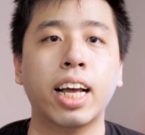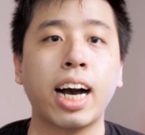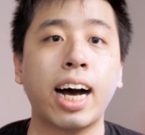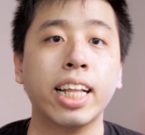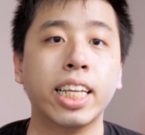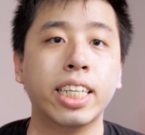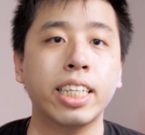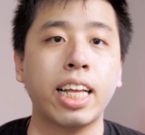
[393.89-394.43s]

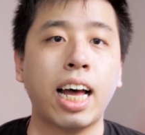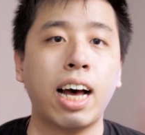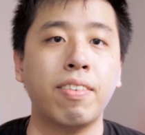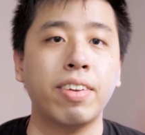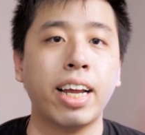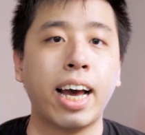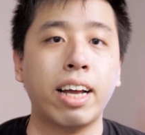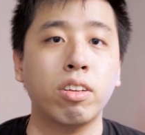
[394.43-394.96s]
card doesn't have
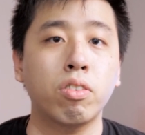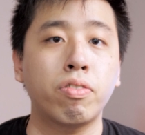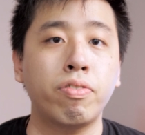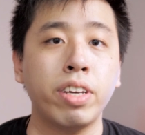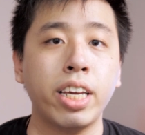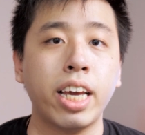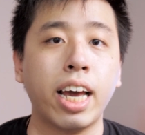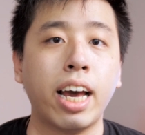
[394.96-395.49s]
an annual
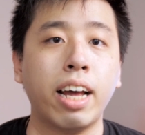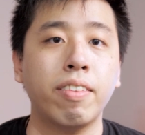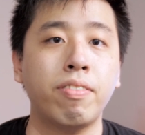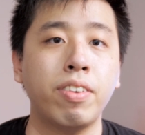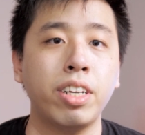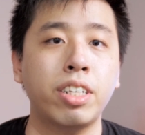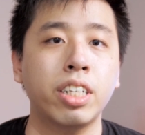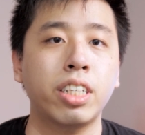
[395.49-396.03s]
fee and
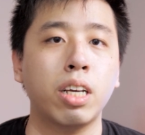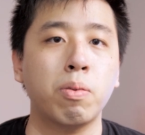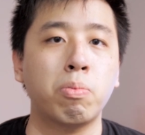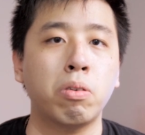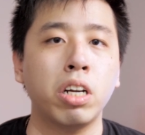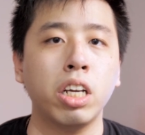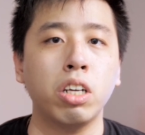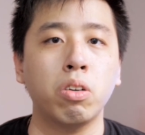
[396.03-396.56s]
features a
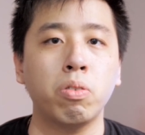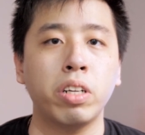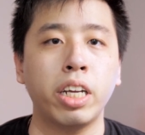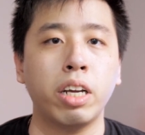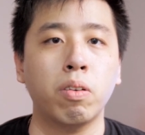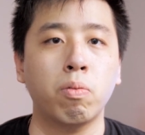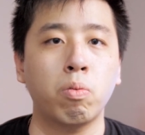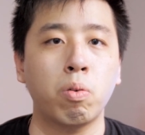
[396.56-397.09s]
pretty
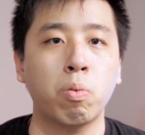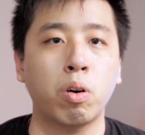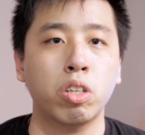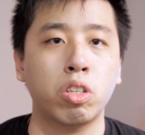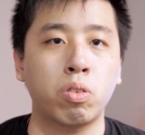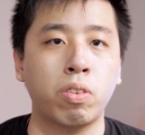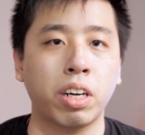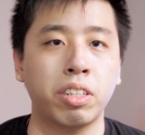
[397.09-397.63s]
unique
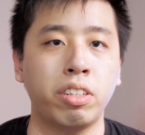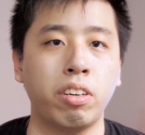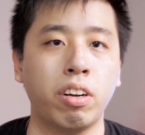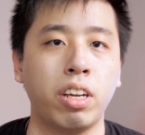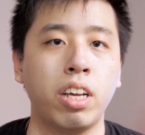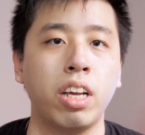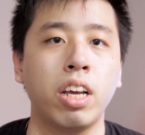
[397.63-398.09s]
reward structure.